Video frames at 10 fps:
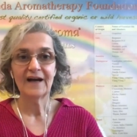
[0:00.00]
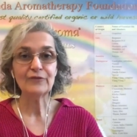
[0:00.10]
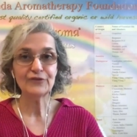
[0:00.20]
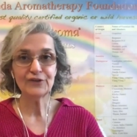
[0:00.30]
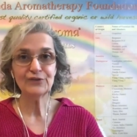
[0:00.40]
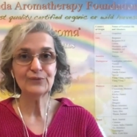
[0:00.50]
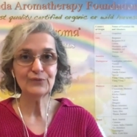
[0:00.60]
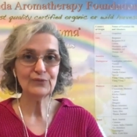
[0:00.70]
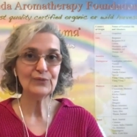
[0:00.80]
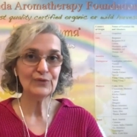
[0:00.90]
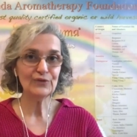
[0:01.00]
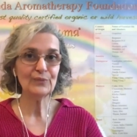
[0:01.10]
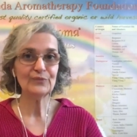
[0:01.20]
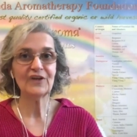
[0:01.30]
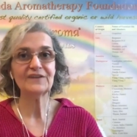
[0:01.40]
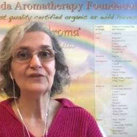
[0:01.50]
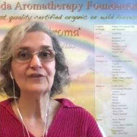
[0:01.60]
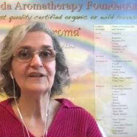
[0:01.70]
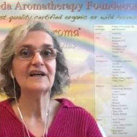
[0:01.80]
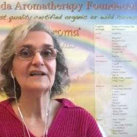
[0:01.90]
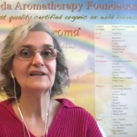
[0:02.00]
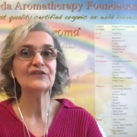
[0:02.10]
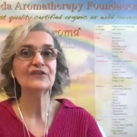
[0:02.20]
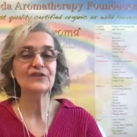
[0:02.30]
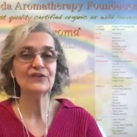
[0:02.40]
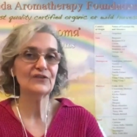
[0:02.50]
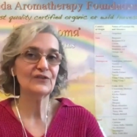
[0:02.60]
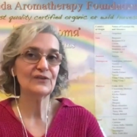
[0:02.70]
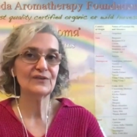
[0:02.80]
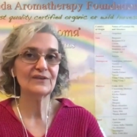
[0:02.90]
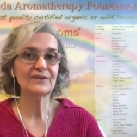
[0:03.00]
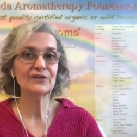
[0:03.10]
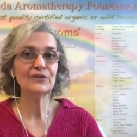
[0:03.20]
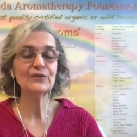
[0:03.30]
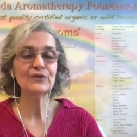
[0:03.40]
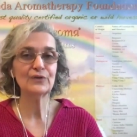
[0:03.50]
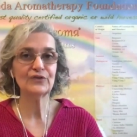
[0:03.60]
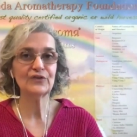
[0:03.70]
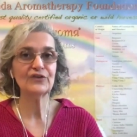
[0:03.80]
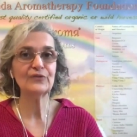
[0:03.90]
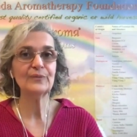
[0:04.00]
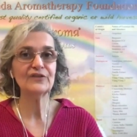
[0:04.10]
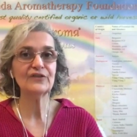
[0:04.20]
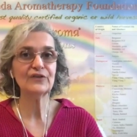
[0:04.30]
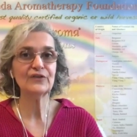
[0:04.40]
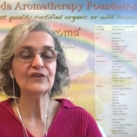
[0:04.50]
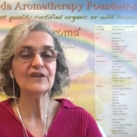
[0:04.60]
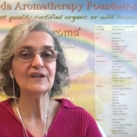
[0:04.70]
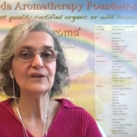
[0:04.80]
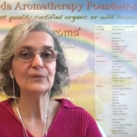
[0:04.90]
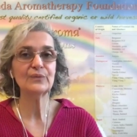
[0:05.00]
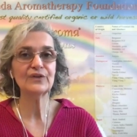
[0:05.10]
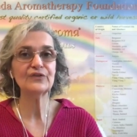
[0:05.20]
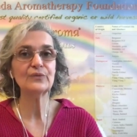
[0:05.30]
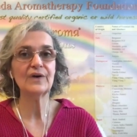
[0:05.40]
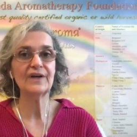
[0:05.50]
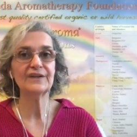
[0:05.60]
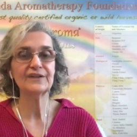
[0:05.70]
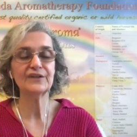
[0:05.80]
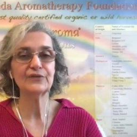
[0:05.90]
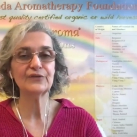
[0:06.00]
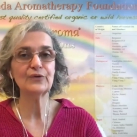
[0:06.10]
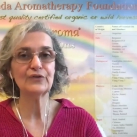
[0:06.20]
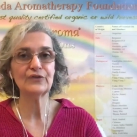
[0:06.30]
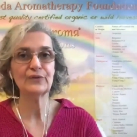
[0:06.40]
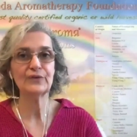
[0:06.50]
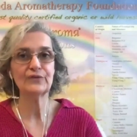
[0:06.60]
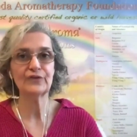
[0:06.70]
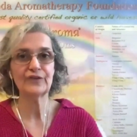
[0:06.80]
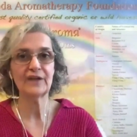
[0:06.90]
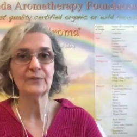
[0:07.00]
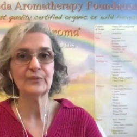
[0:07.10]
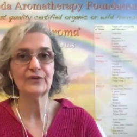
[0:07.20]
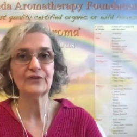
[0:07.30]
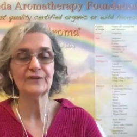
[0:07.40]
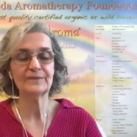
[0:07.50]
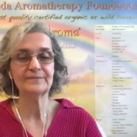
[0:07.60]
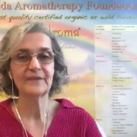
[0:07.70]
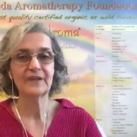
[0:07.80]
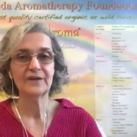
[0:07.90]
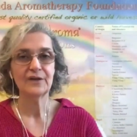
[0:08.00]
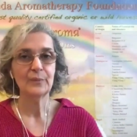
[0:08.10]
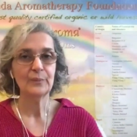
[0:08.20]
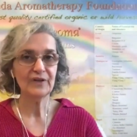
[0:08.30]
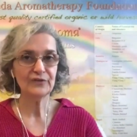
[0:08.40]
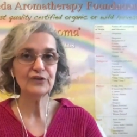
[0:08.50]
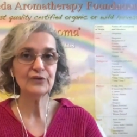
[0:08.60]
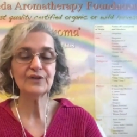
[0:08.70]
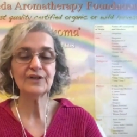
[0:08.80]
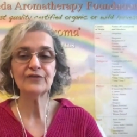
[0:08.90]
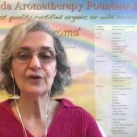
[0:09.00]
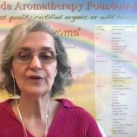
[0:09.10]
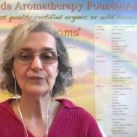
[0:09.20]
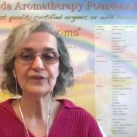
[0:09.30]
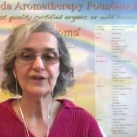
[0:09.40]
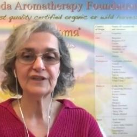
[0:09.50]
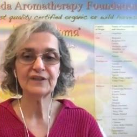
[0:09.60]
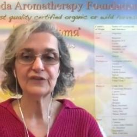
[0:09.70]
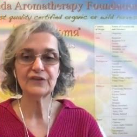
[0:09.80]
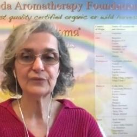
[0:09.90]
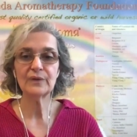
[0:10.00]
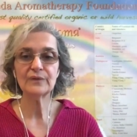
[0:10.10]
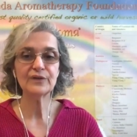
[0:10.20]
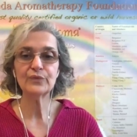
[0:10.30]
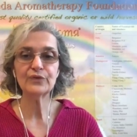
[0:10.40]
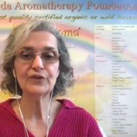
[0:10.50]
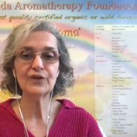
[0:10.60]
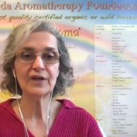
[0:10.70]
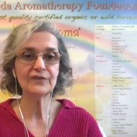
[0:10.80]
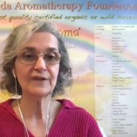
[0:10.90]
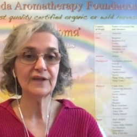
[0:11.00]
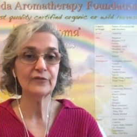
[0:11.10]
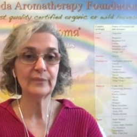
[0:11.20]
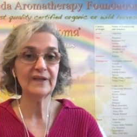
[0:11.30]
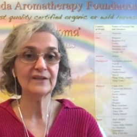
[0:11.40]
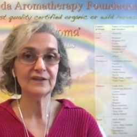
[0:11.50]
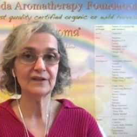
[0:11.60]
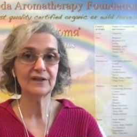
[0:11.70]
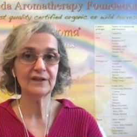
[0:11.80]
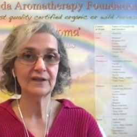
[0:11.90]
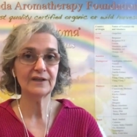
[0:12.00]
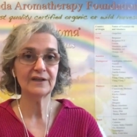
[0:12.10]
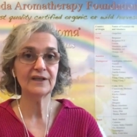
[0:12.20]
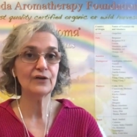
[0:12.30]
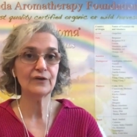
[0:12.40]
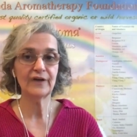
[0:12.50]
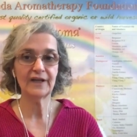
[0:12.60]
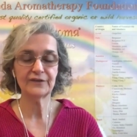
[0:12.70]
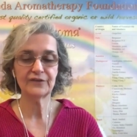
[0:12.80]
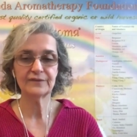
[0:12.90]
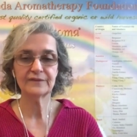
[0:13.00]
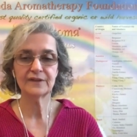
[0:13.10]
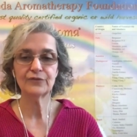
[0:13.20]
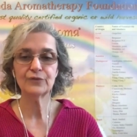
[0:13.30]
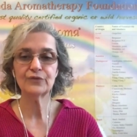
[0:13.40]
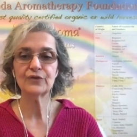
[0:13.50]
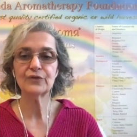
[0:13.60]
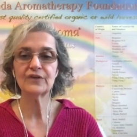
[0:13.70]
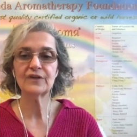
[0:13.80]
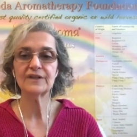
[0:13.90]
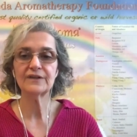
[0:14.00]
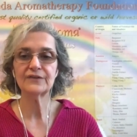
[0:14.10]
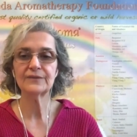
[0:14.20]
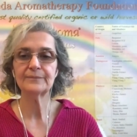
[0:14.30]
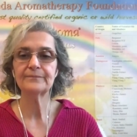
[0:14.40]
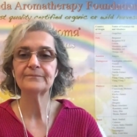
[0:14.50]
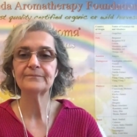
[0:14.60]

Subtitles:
after you do the objective analysis, use your judgment to see which one is more suited for that person. But you could have gone with anise as well. You would not have been incorrect if you chose anise.